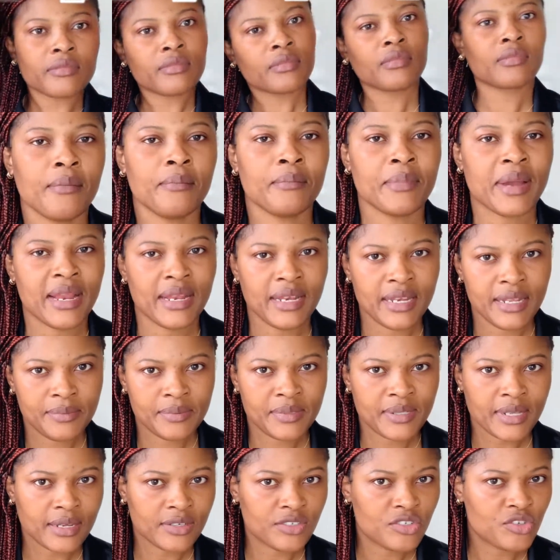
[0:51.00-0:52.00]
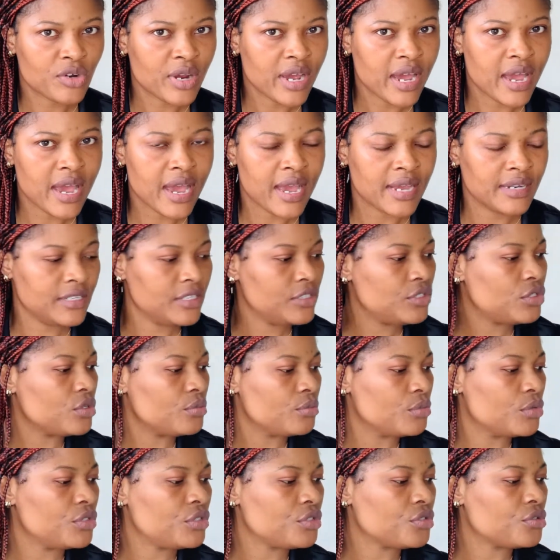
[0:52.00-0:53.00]
My lips are dry. I need to
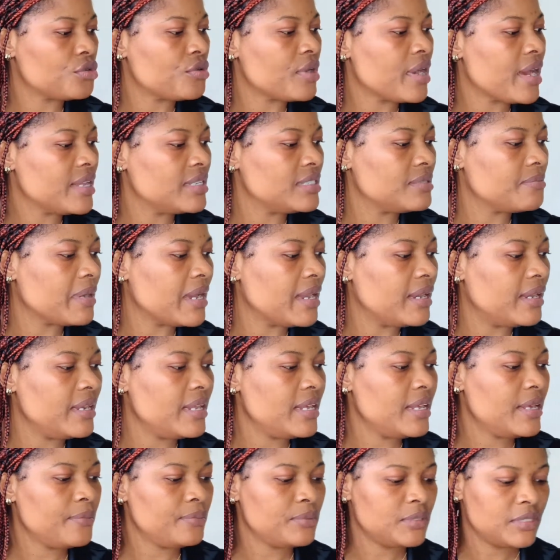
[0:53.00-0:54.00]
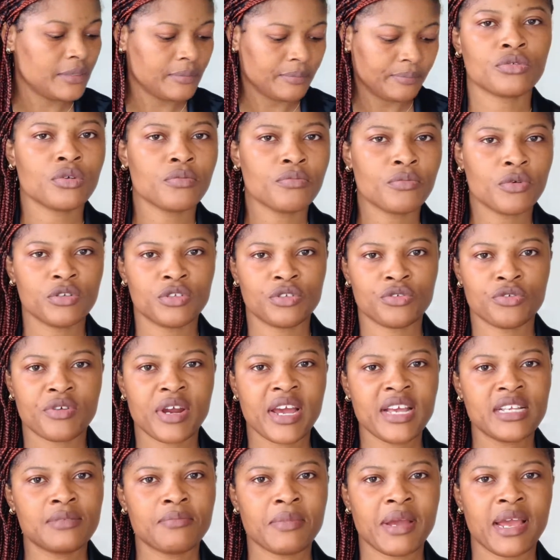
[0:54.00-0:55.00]
moisturize my lips. To
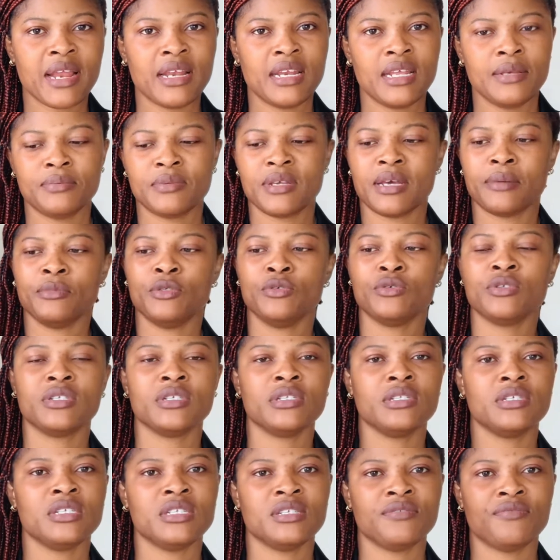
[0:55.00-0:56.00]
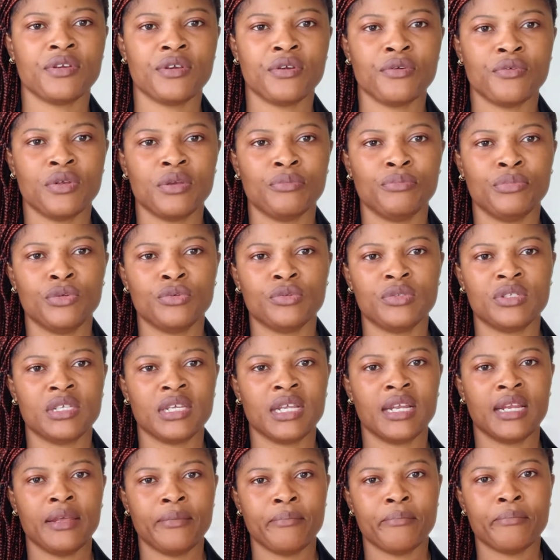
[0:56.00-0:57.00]
moisturize my lips, I'm using this Very Beauty
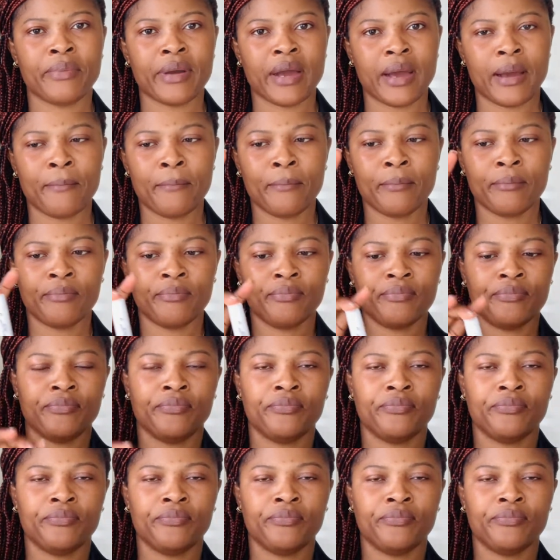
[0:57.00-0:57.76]
lip balm.